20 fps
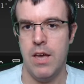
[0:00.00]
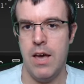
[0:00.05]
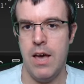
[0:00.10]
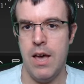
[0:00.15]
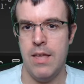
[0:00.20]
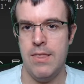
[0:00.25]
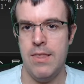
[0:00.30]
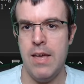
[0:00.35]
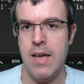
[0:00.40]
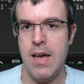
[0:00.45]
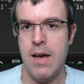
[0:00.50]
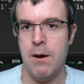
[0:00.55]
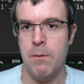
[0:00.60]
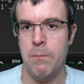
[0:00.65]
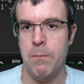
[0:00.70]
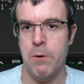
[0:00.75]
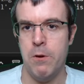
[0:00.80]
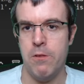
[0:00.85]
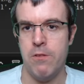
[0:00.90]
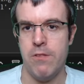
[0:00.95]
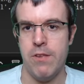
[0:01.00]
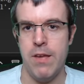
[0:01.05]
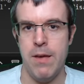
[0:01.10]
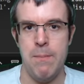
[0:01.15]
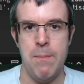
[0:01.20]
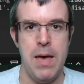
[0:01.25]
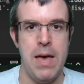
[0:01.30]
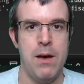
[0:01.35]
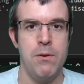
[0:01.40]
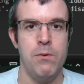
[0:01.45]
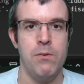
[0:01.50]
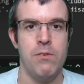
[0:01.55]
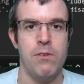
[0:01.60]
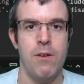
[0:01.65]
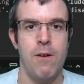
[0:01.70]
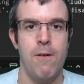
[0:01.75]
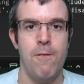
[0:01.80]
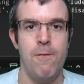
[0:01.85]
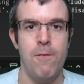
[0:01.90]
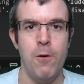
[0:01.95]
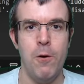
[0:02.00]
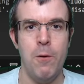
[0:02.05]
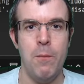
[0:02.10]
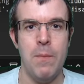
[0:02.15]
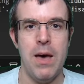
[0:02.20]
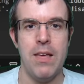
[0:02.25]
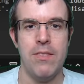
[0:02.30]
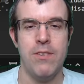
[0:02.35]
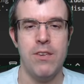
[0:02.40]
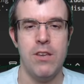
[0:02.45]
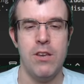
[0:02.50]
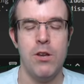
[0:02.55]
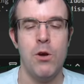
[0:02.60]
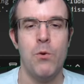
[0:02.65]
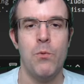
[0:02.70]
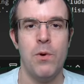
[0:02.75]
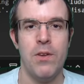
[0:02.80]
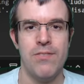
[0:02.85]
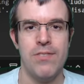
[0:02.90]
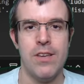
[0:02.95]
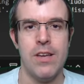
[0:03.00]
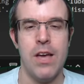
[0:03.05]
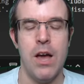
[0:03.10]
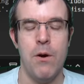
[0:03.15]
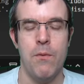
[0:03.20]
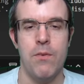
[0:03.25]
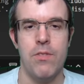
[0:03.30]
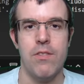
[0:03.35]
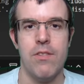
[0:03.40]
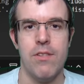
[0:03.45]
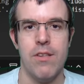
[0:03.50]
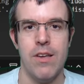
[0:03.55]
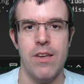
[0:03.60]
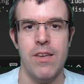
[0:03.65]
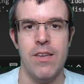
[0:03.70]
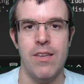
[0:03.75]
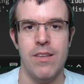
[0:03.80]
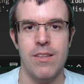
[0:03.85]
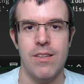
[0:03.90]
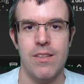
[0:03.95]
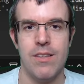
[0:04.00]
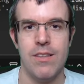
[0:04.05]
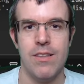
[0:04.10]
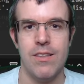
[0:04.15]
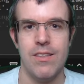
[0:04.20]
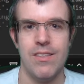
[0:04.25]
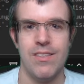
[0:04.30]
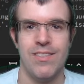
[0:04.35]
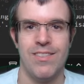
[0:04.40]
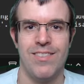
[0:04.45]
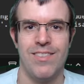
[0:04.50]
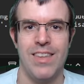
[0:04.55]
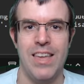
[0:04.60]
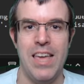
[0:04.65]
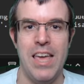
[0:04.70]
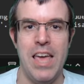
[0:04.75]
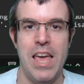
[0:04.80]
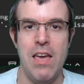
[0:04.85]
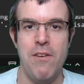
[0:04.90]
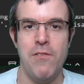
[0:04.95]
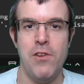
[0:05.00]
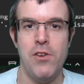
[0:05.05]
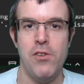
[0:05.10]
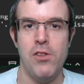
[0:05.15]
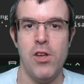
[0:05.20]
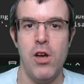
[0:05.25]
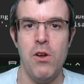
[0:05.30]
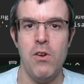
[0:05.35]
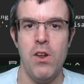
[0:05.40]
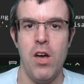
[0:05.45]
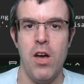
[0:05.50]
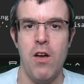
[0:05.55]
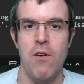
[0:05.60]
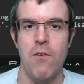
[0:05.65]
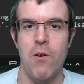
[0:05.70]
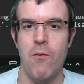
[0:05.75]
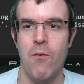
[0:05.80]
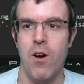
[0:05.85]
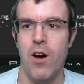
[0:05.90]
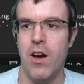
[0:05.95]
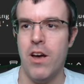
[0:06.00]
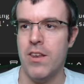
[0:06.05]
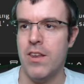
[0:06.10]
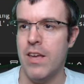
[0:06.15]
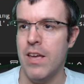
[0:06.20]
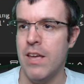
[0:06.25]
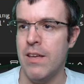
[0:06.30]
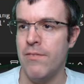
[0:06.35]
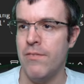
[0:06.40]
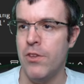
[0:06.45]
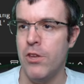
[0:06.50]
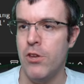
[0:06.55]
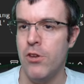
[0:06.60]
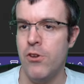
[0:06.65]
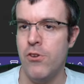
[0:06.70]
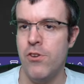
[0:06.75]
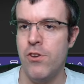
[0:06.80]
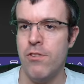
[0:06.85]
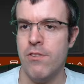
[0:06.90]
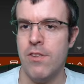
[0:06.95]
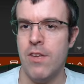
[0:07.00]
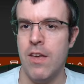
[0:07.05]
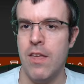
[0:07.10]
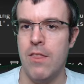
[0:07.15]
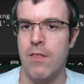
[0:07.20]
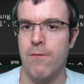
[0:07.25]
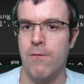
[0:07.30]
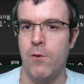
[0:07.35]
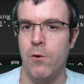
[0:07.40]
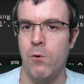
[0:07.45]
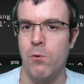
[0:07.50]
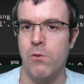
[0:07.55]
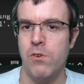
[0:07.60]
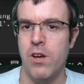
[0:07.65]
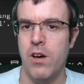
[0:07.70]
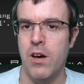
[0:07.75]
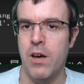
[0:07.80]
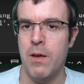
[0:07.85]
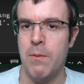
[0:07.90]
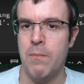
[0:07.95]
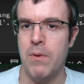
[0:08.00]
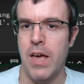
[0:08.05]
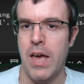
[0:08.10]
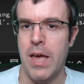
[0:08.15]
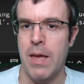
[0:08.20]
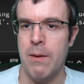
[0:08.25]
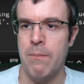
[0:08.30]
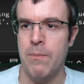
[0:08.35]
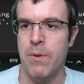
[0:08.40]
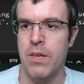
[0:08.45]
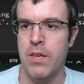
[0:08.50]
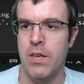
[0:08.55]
And that outputs the amount formatted with the currency. If you don't override it, you just get the full type name.